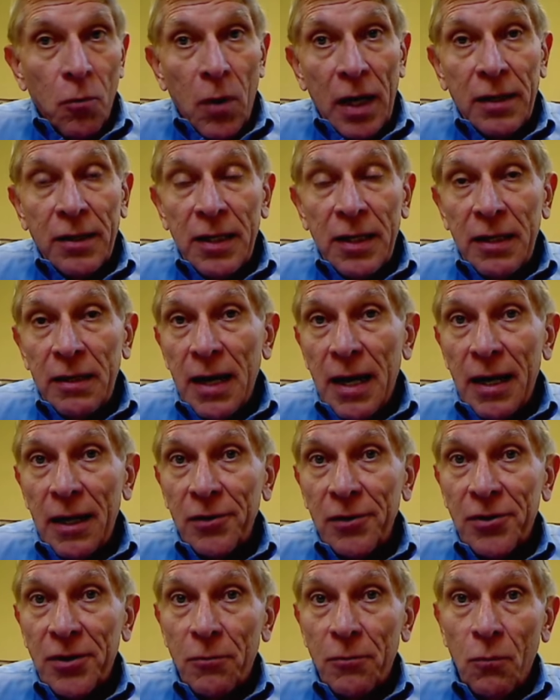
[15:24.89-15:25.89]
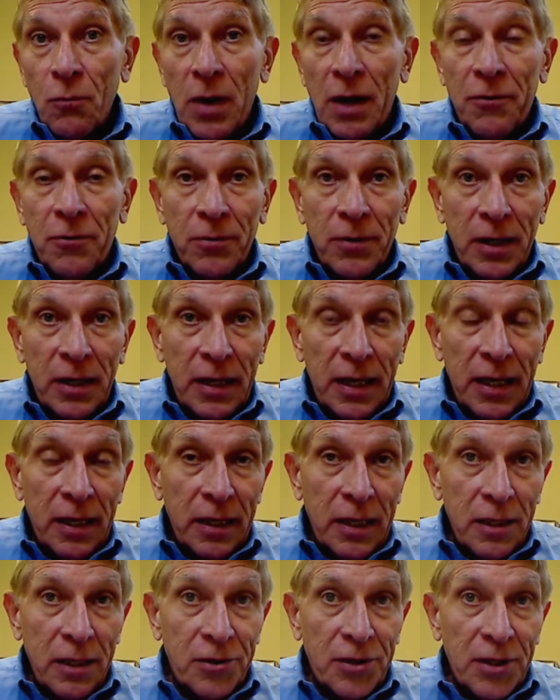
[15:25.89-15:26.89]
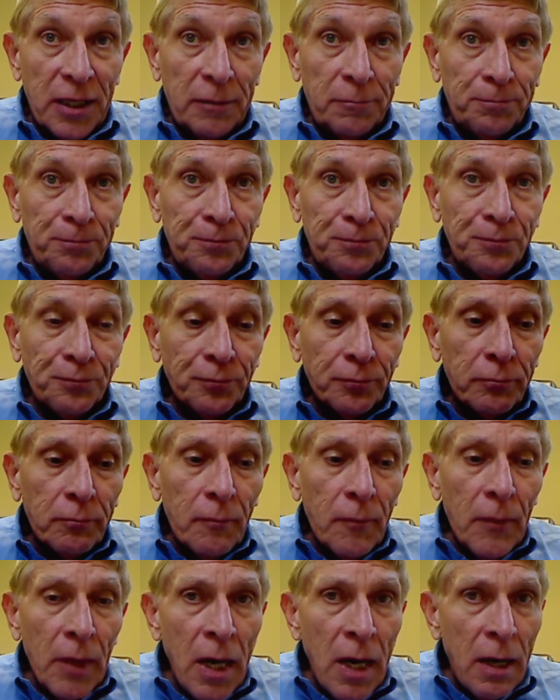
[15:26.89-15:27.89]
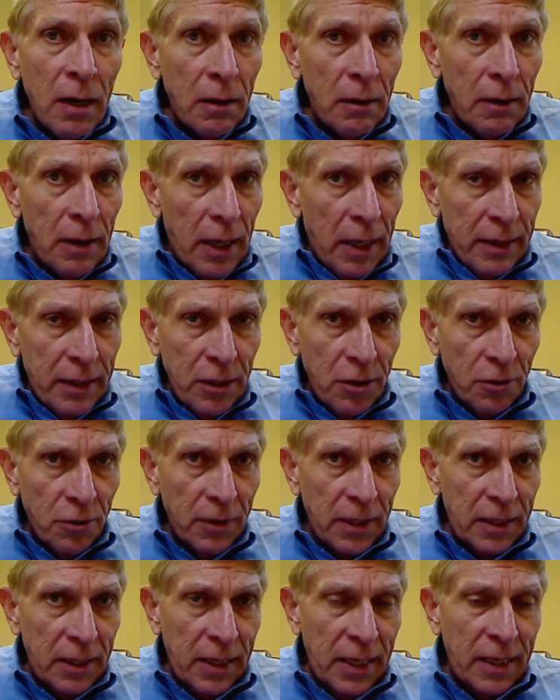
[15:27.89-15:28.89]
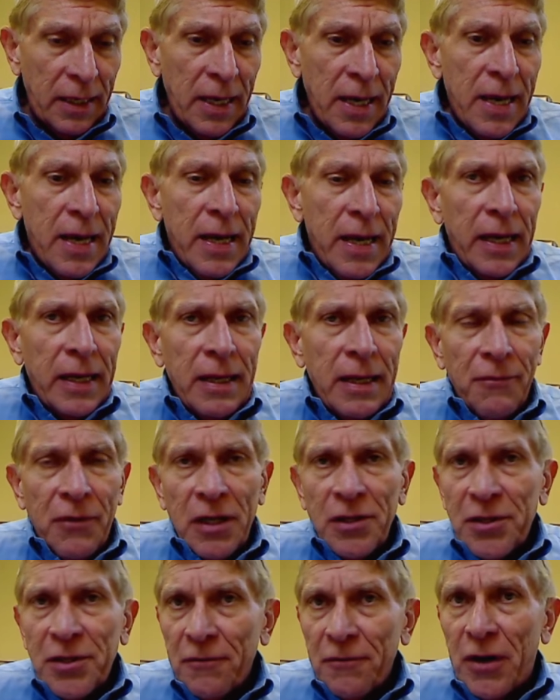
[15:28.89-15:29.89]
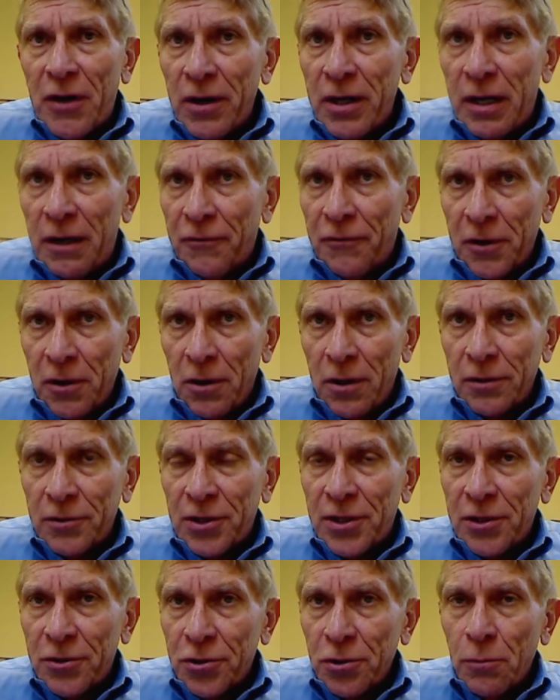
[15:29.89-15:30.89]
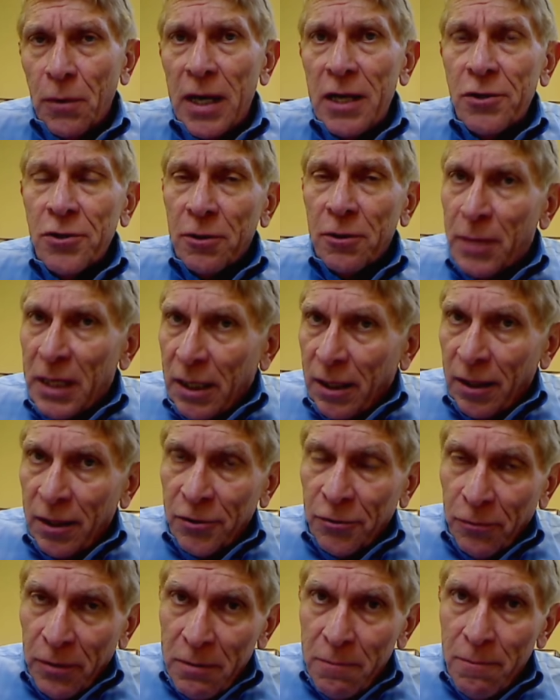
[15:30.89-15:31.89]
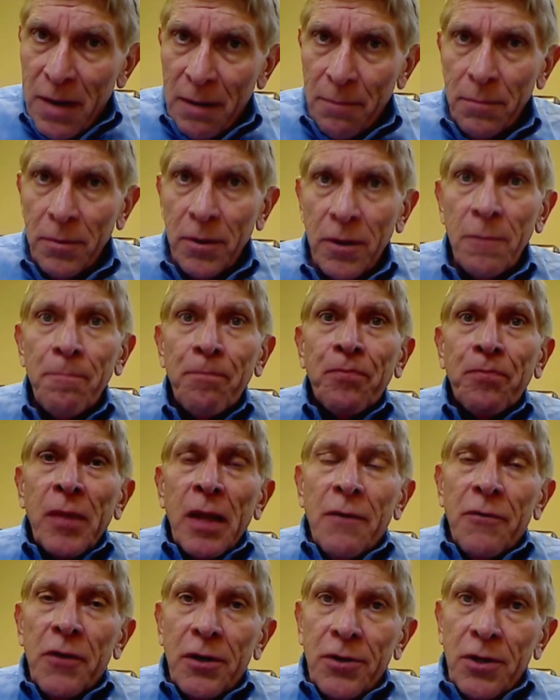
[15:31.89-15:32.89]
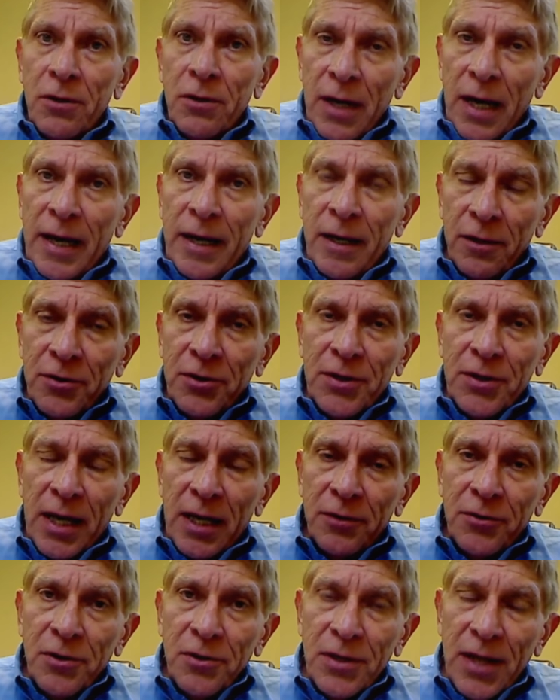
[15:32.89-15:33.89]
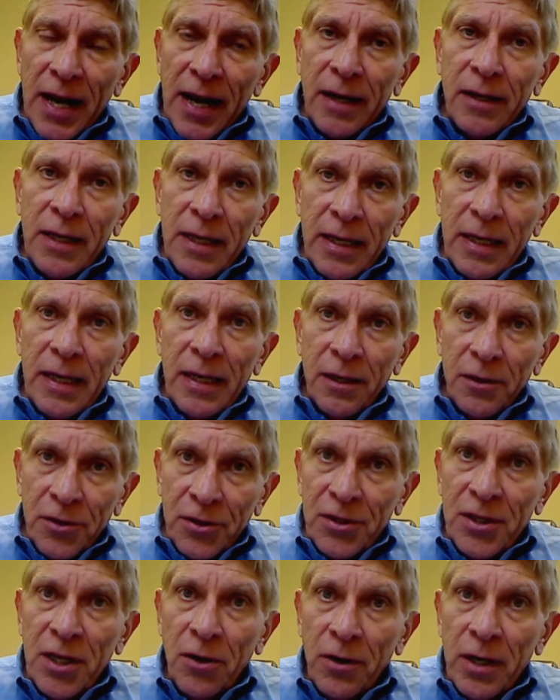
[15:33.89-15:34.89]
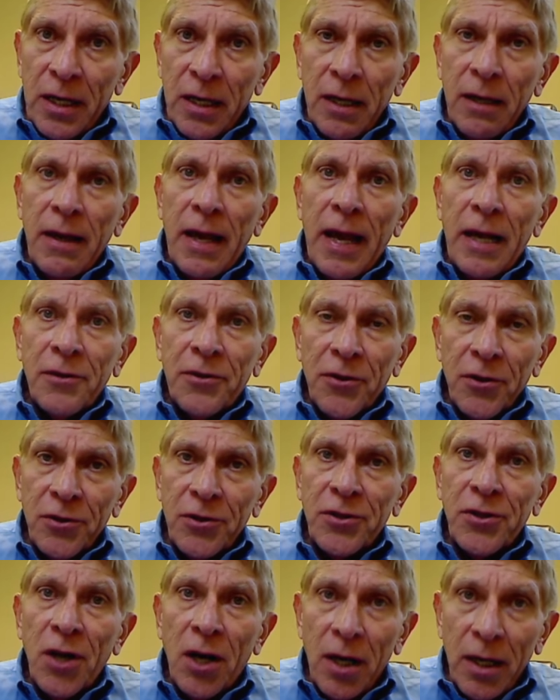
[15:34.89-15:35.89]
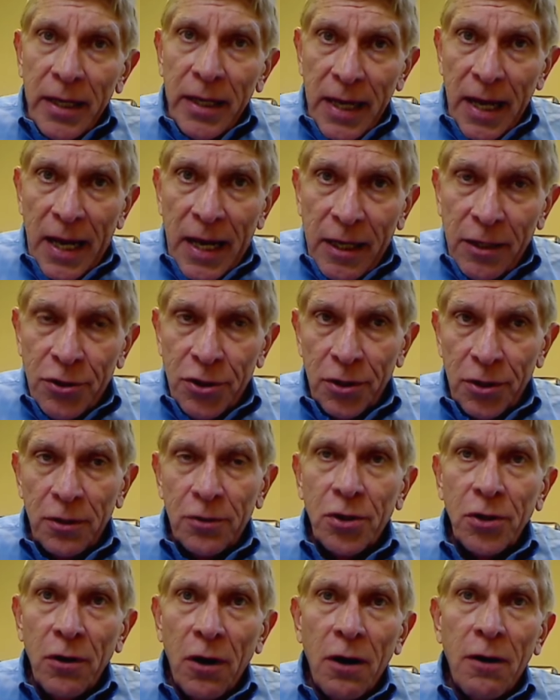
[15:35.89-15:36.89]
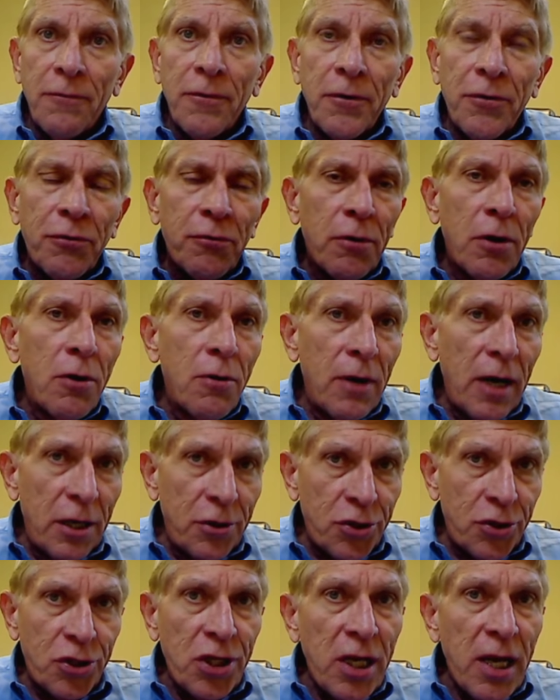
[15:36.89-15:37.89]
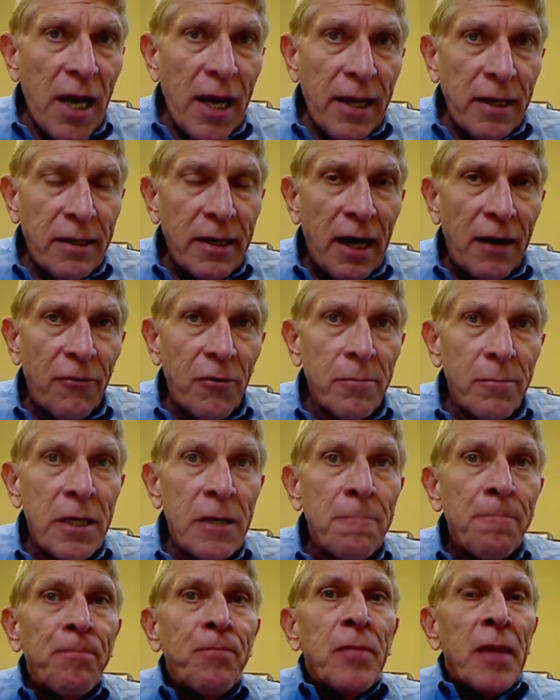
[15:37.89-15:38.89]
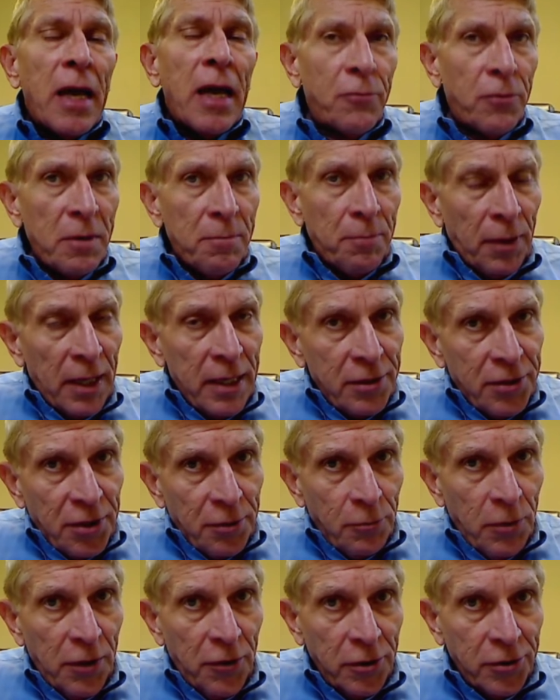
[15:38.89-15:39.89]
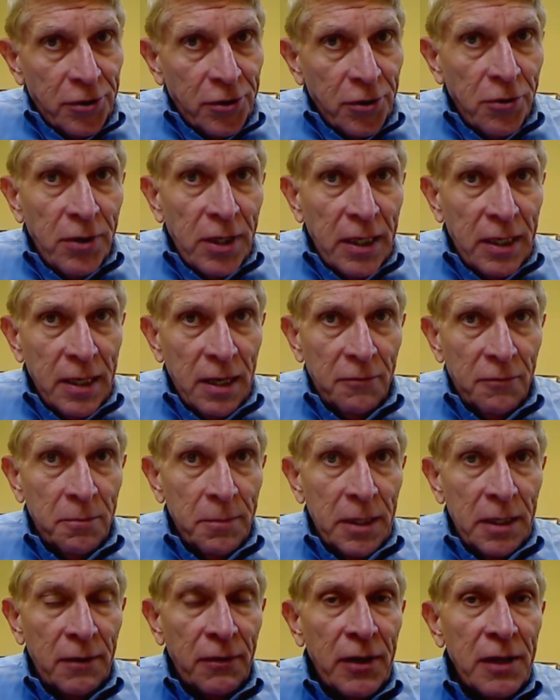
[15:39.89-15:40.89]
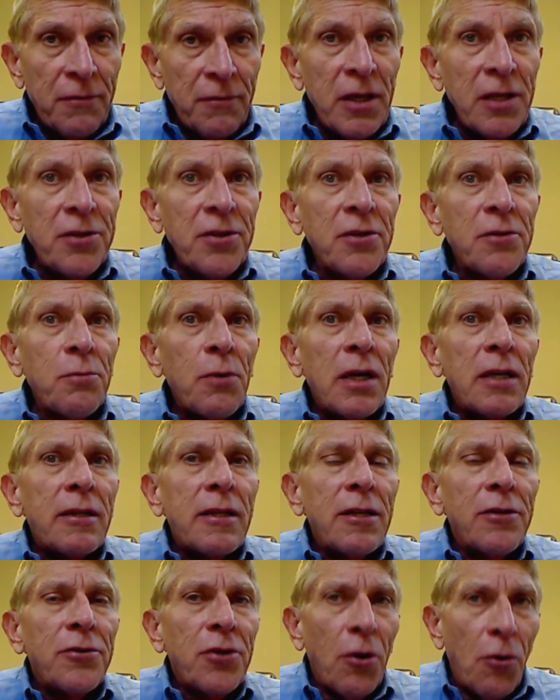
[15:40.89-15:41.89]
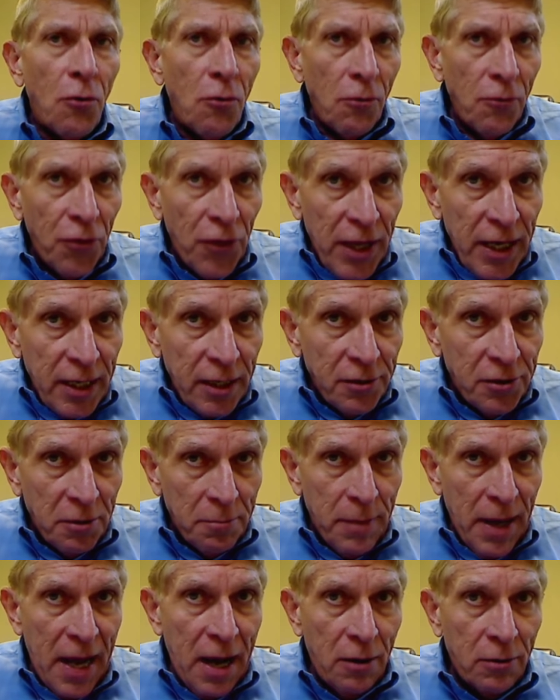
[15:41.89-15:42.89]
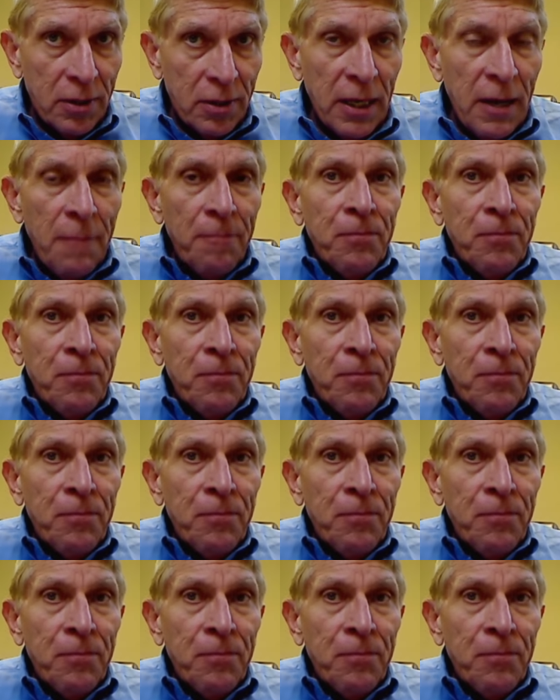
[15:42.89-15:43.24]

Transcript: What he does and whether this is a very difficult situation because remember that the United States is acting in Syria as the Saudi agent to overthrow a Shiite government and replace it with a Sunni government. This is what this whole thing is about.